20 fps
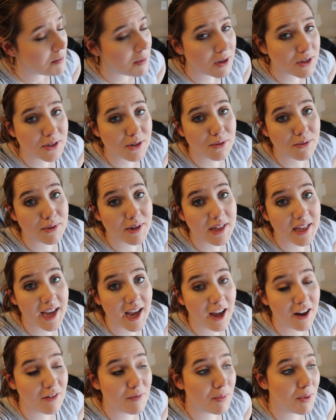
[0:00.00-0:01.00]
Also really
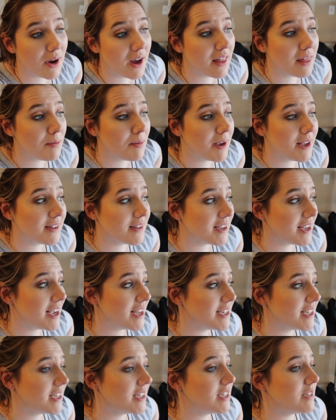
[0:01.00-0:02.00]
out of breath because I
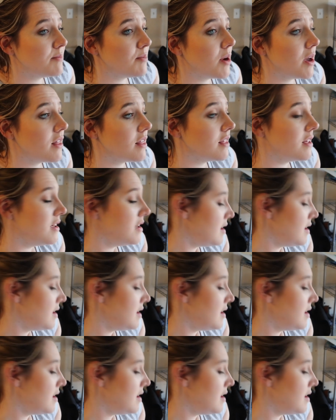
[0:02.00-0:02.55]
can't take a deep breath.